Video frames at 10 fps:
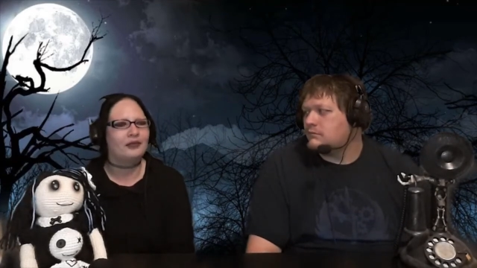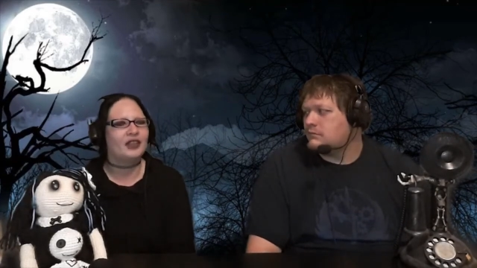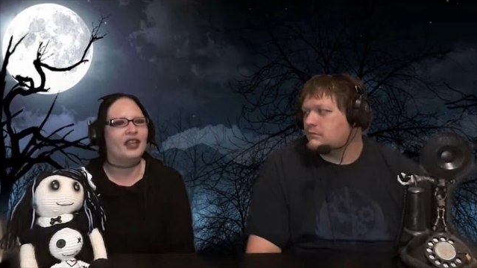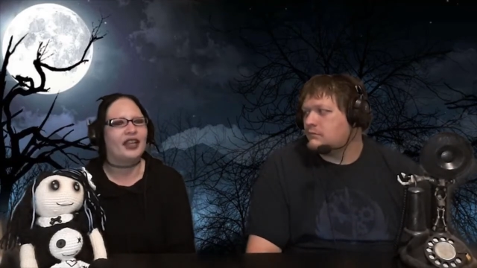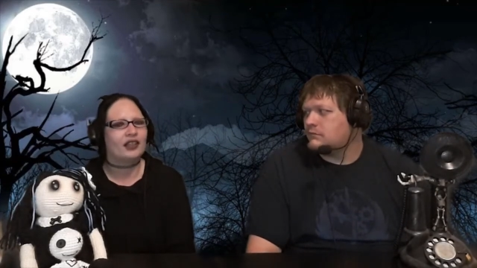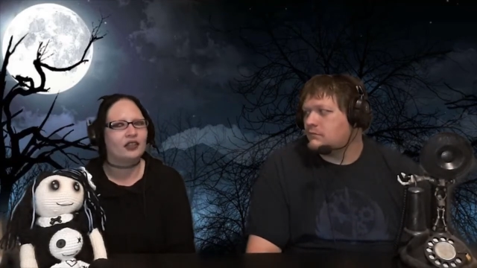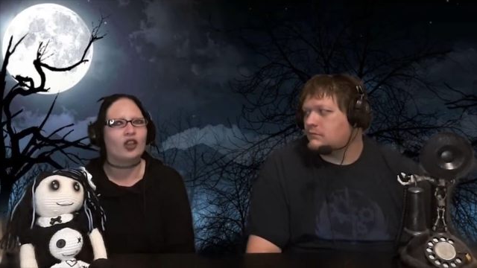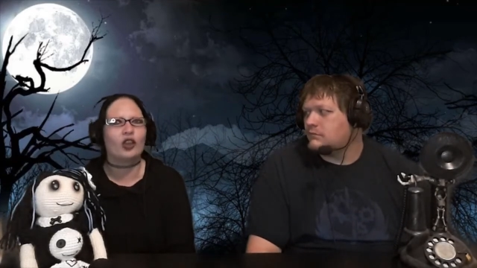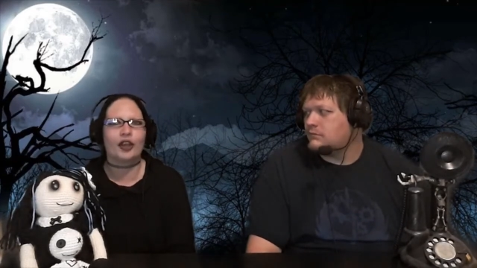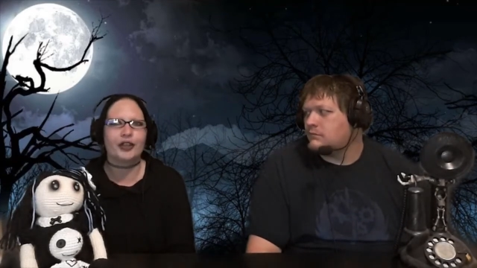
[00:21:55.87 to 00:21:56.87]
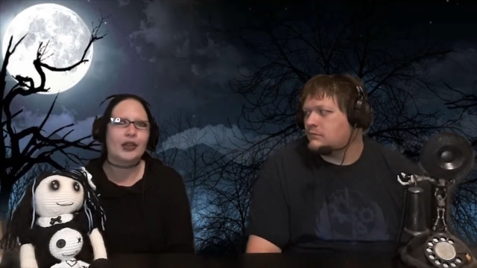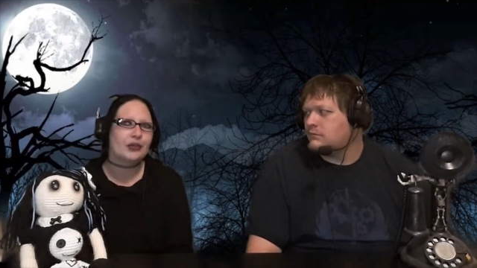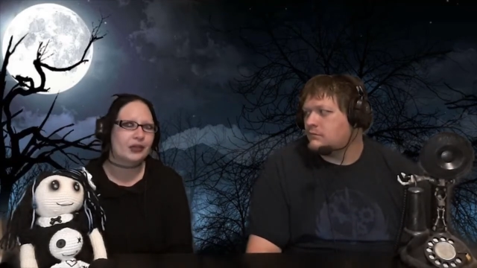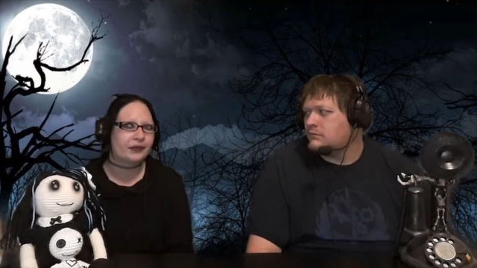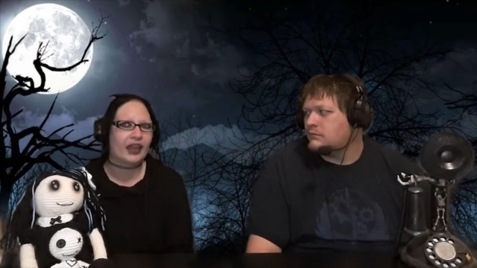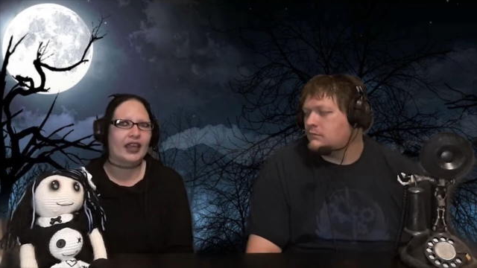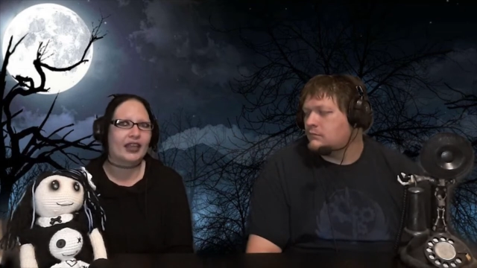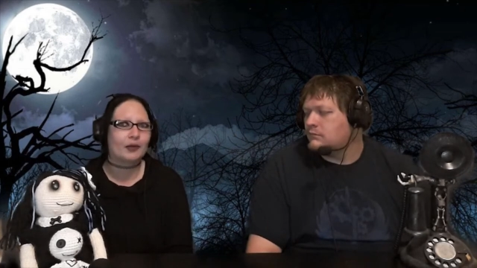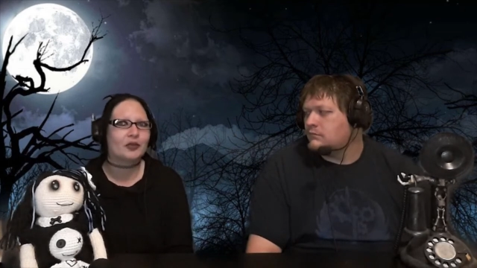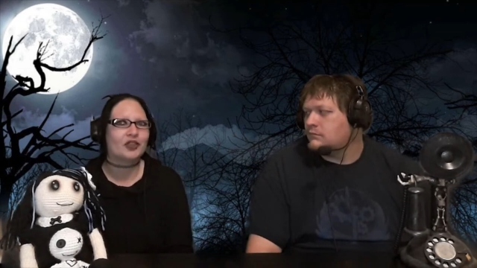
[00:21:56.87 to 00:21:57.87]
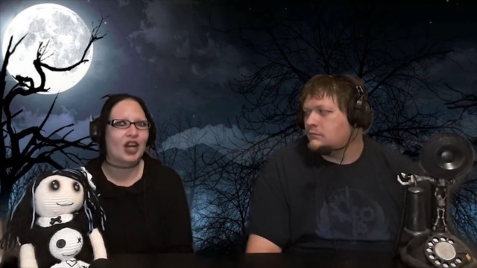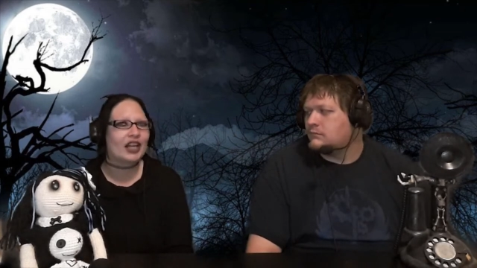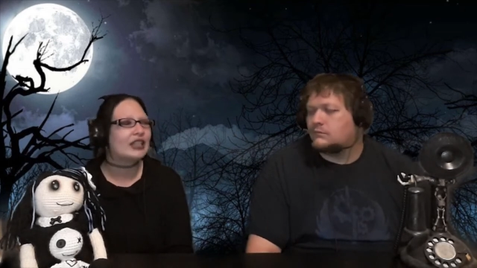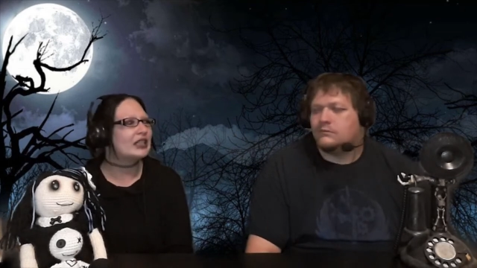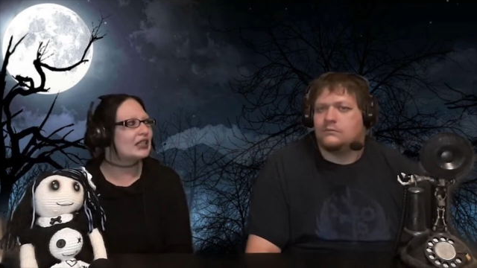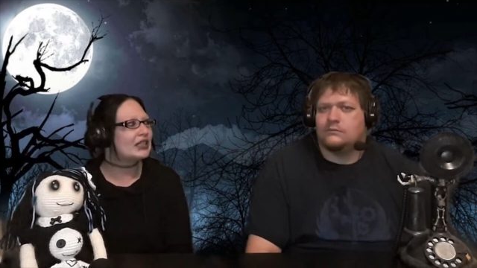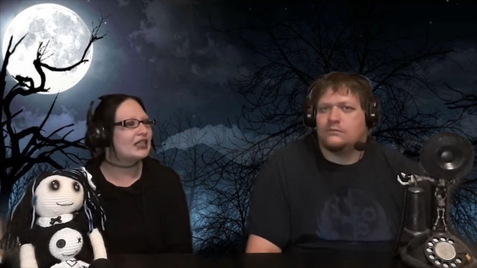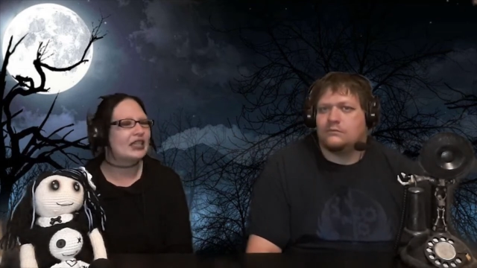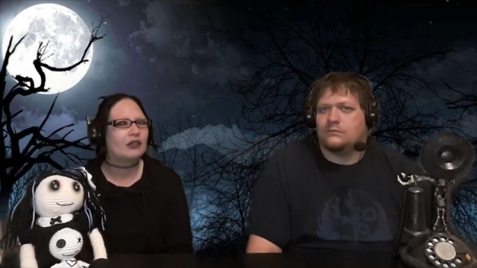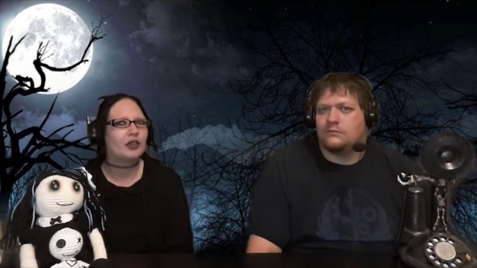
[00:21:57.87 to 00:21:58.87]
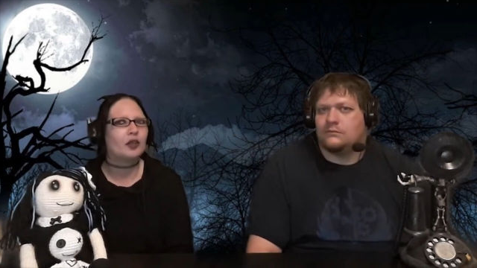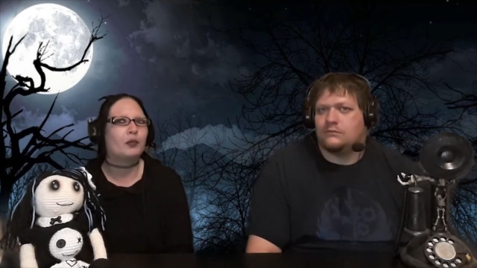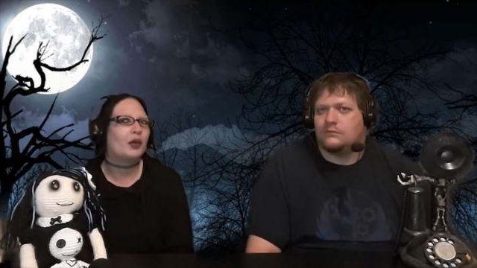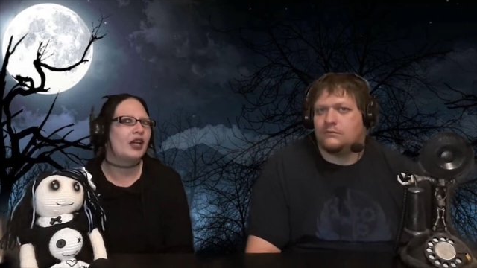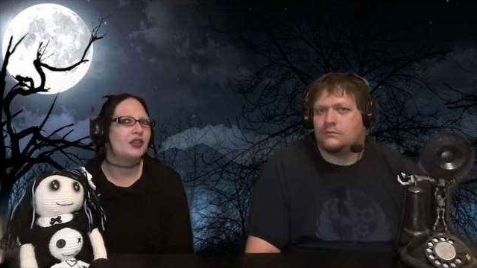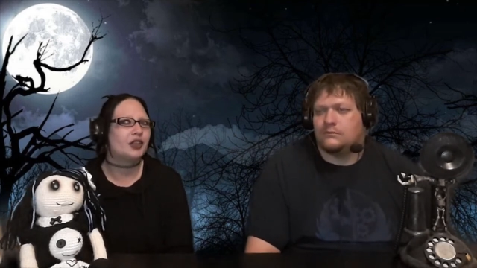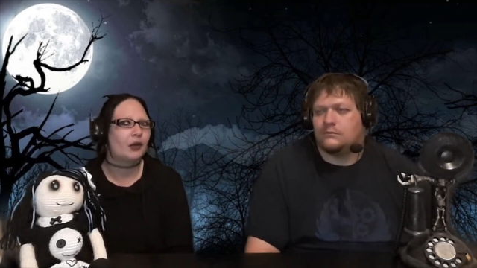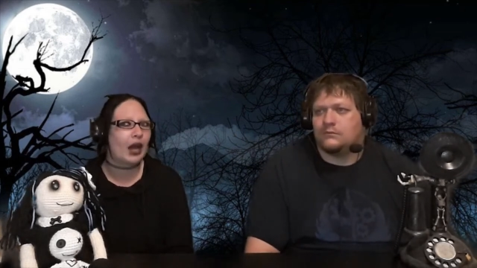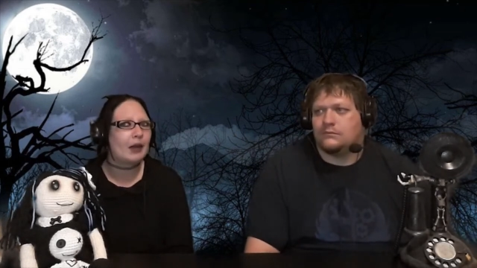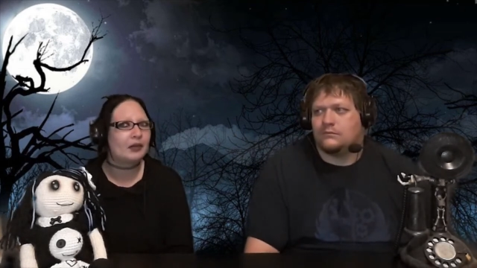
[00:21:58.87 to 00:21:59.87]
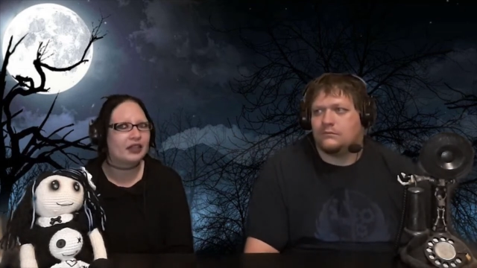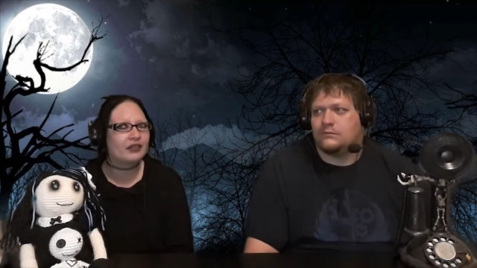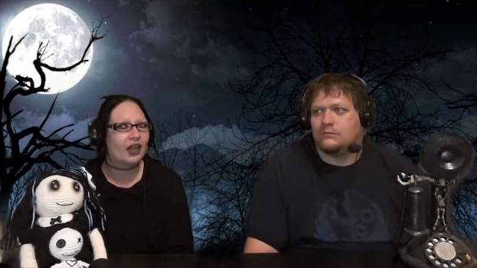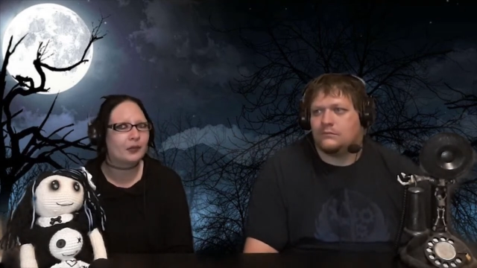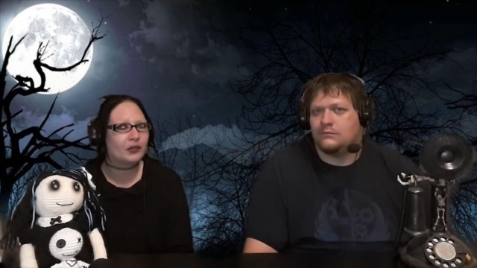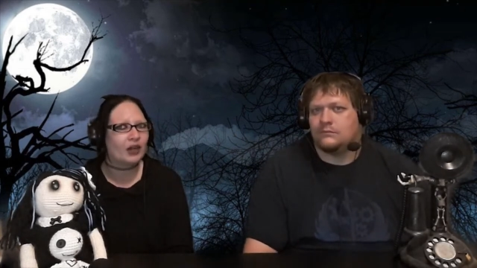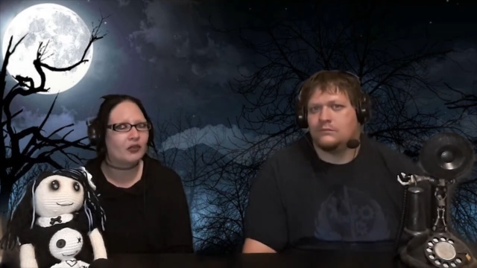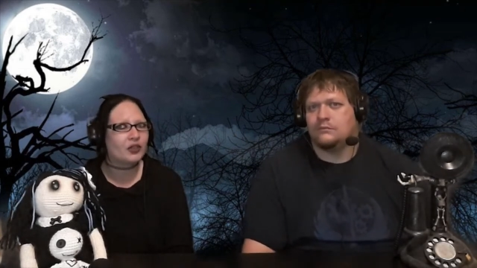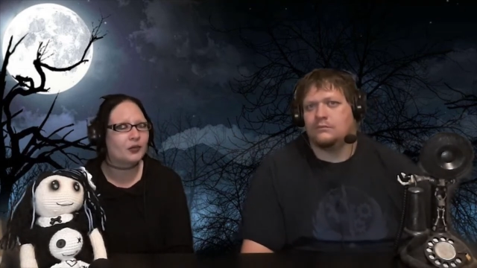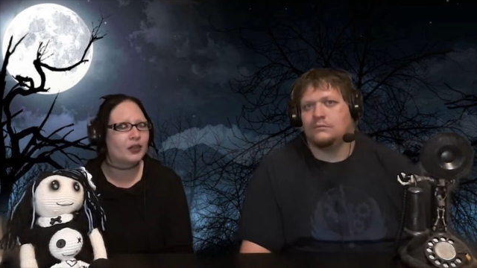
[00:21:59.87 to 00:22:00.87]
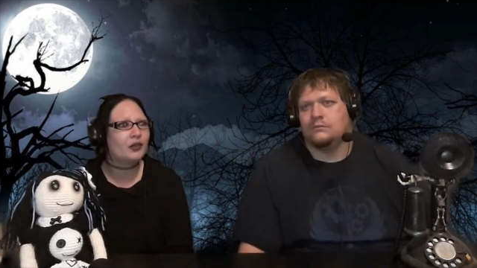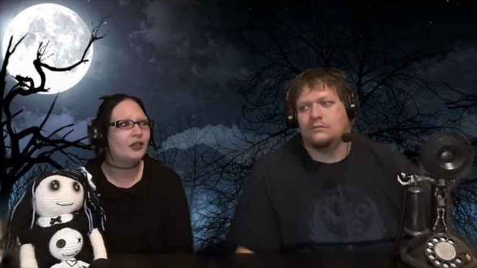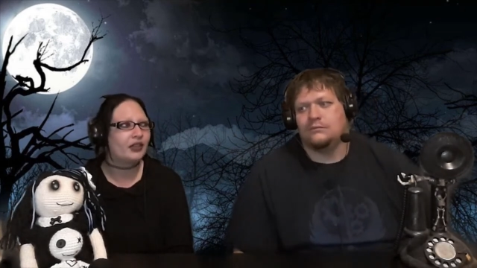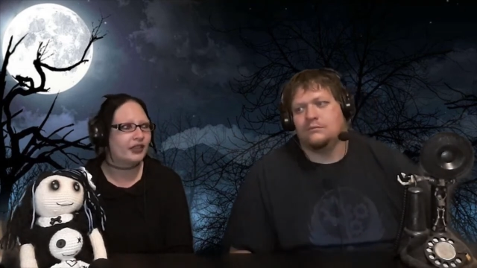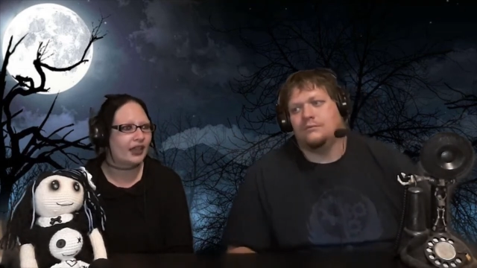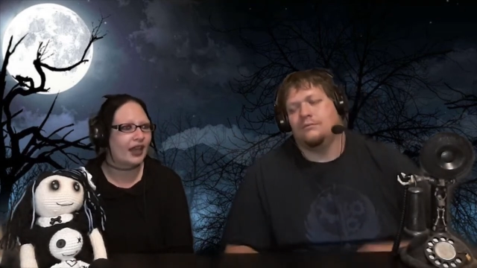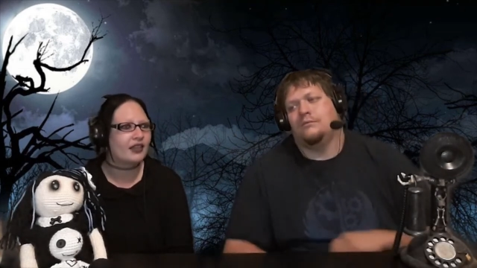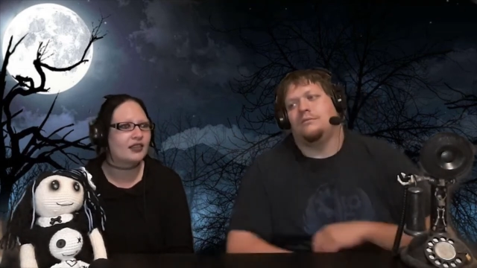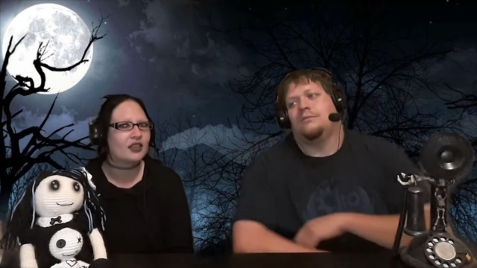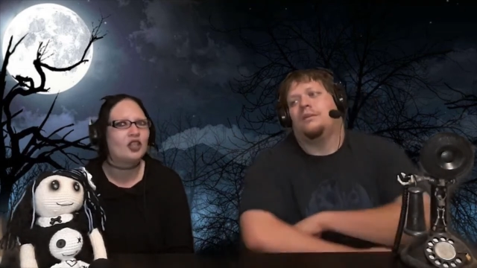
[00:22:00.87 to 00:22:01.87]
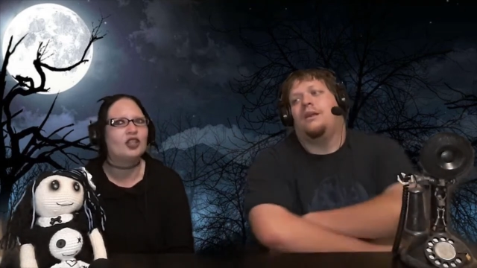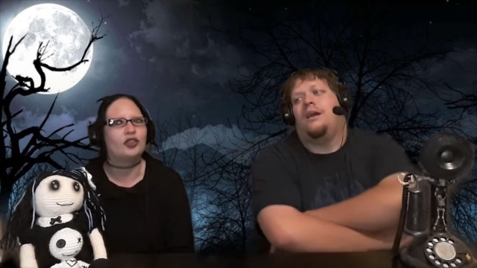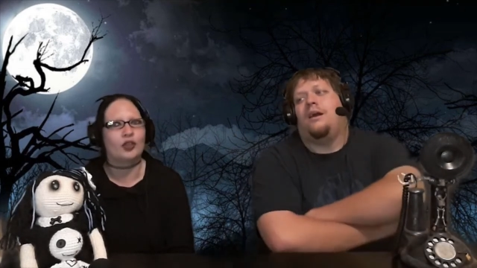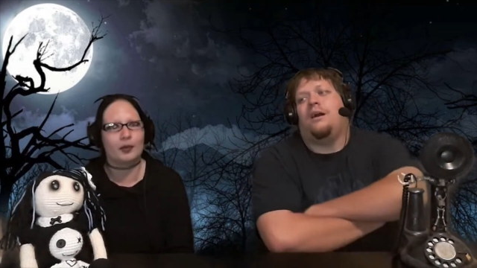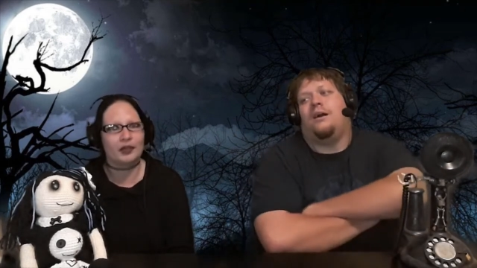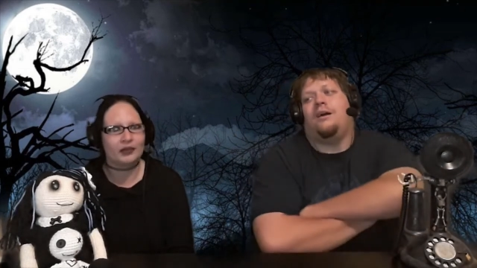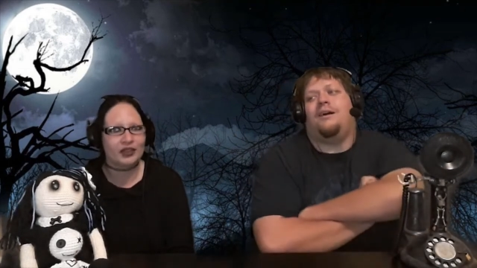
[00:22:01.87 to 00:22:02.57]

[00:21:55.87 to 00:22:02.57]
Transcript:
Speaker 1: feel like a lot of those are fake and will try to deceive you. But do I believe time travel is real? Yes. Do I believe